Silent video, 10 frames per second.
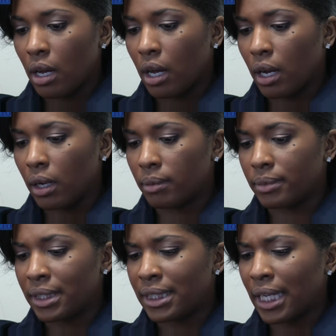um,
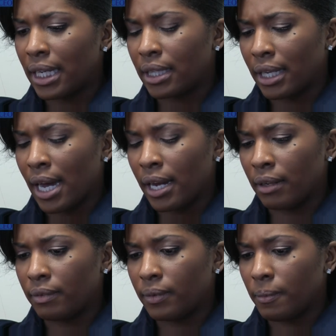seeing the kind
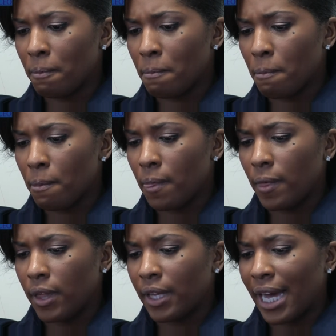of
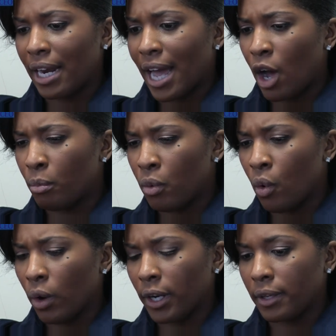the kind of
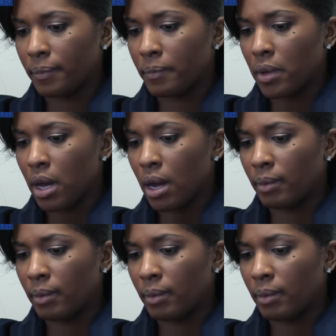outpouring um,